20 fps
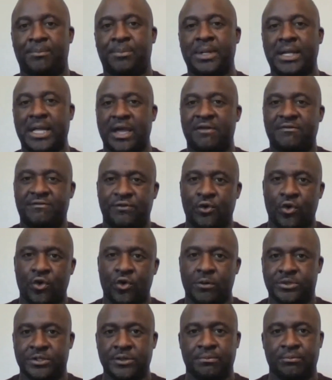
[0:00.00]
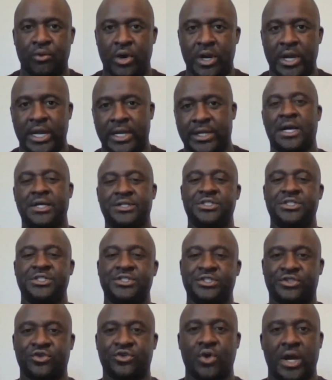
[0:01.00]
platform to bring
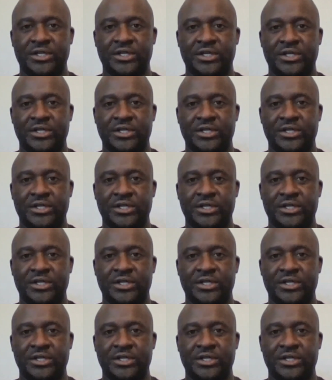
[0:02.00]
Jesus Christ